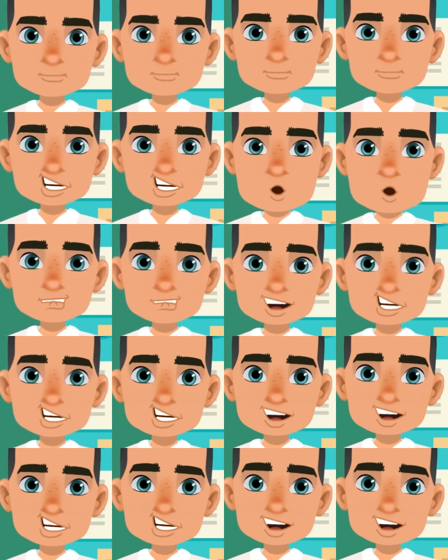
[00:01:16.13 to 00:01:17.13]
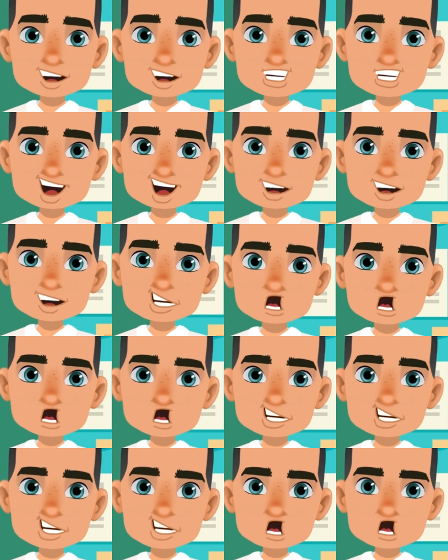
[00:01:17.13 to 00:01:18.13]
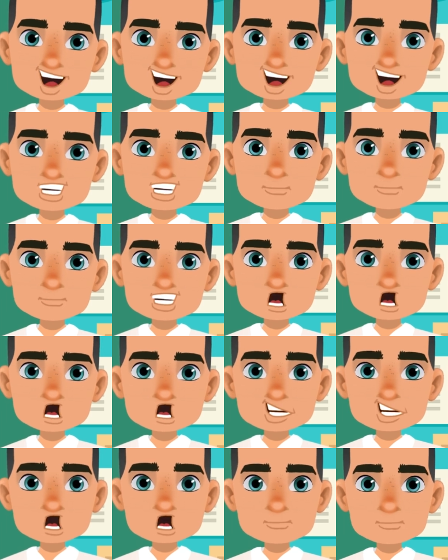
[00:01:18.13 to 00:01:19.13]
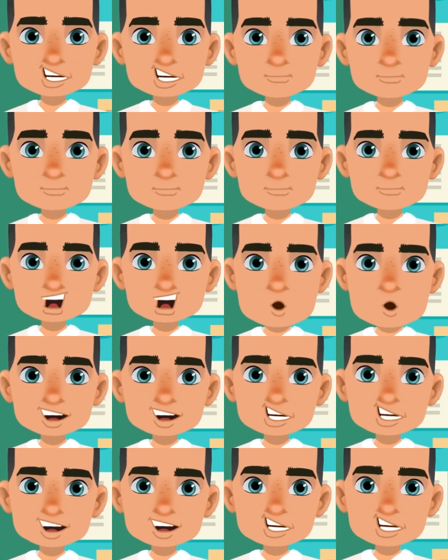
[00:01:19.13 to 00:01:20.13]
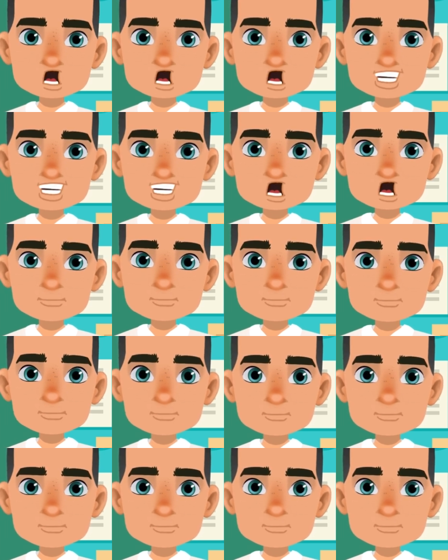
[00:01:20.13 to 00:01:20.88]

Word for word: to indicate an event that started or did not start